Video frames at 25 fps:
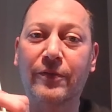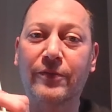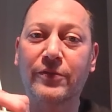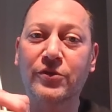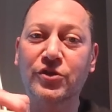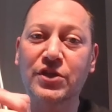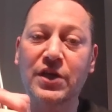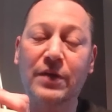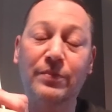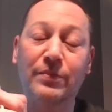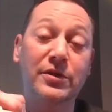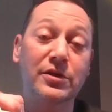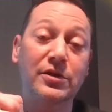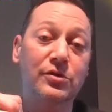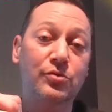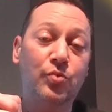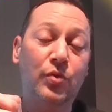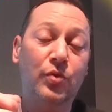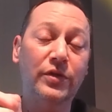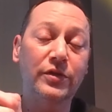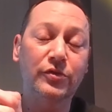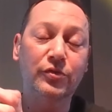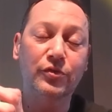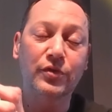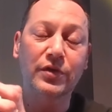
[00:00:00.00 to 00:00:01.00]
chapters
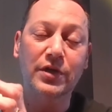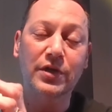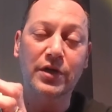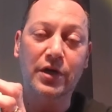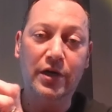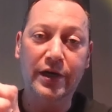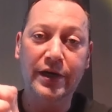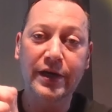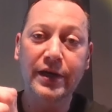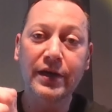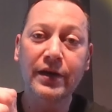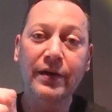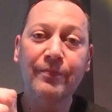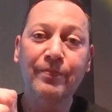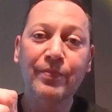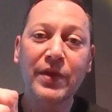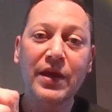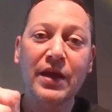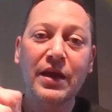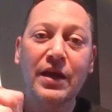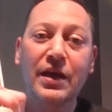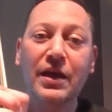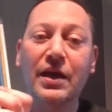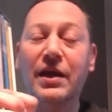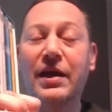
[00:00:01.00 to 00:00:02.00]
1 to 9,
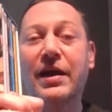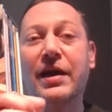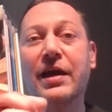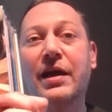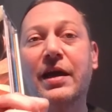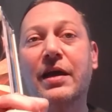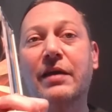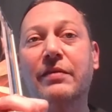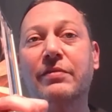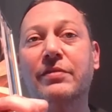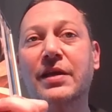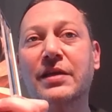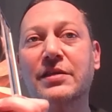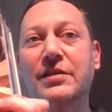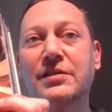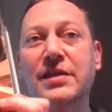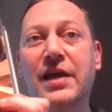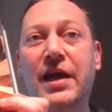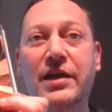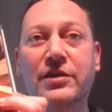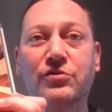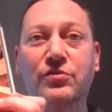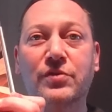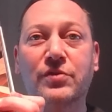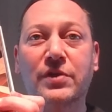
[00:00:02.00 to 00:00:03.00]
and that's
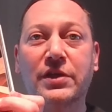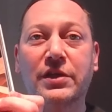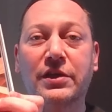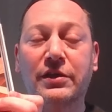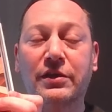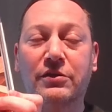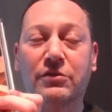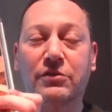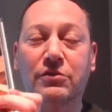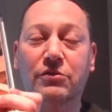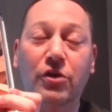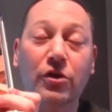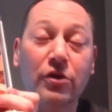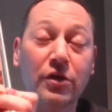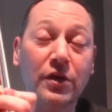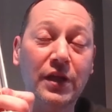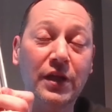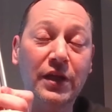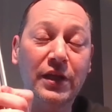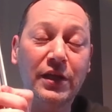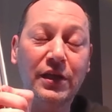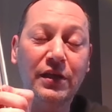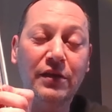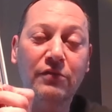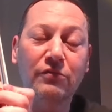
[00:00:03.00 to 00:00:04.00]
actually
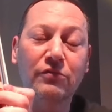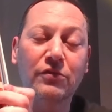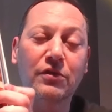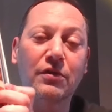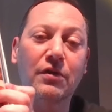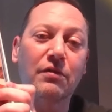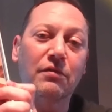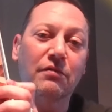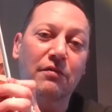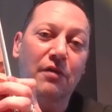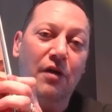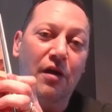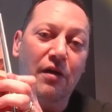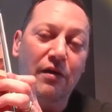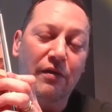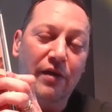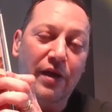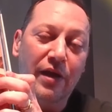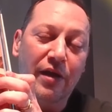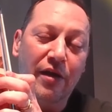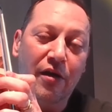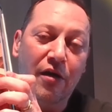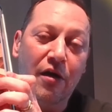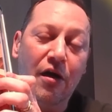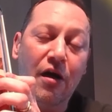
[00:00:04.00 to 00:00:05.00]
currently the
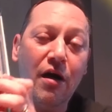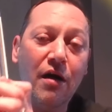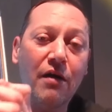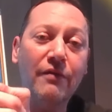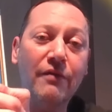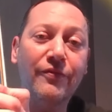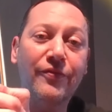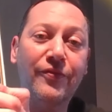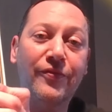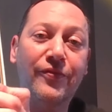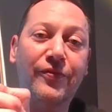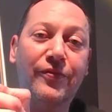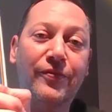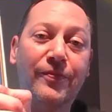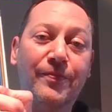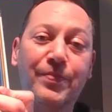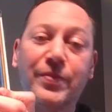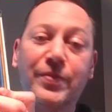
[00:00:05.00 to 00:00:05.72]
half